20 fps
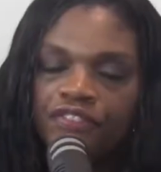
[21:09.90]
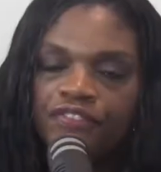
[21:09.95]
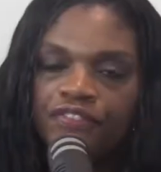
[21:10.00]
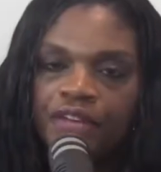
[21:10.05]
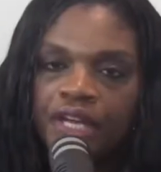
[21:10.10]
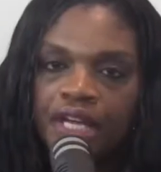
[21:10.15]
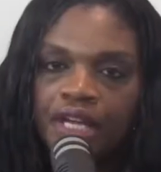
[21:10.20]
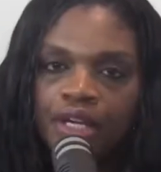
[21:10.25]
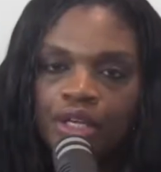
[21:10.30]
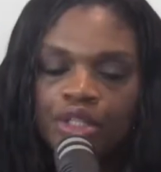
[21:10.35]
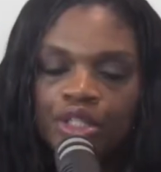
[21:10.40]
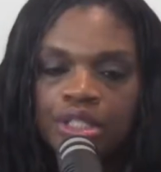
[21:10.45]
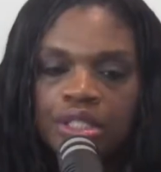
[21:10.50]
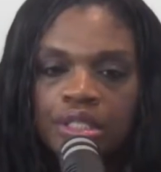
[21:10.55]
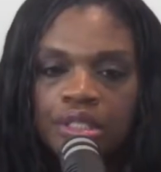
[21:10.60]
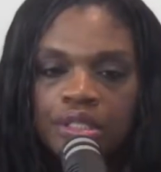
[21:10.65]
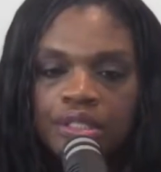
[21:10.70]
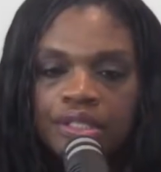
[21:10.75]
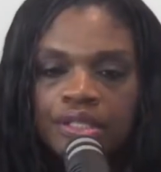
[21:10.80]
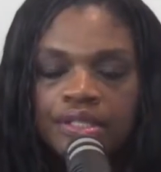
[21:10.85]
fair
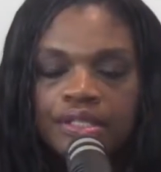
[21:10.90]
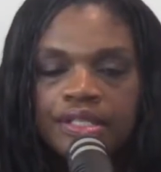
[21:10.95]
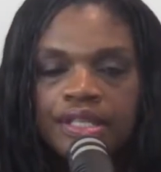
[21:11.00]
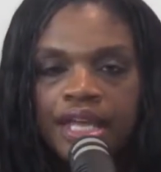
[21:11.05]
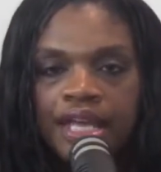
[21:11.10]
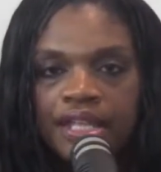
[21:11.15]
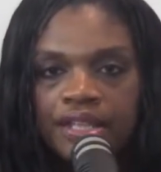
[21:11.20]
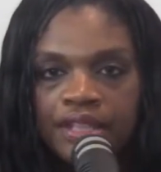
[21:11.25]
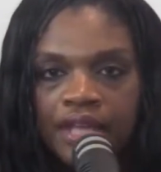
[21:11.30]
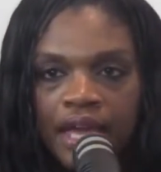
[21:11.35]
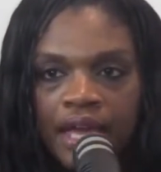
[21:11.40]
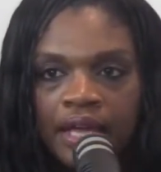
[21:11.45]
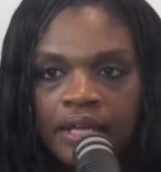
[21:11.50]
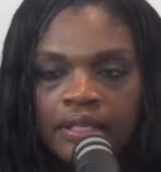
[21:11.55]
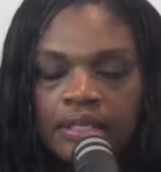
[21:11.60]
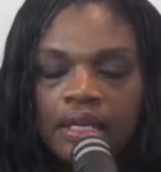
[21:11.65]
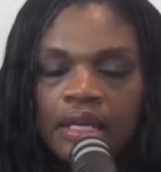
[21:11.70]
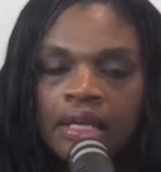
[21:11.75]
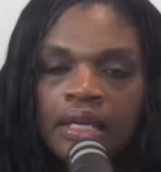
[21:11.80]
to, to say that.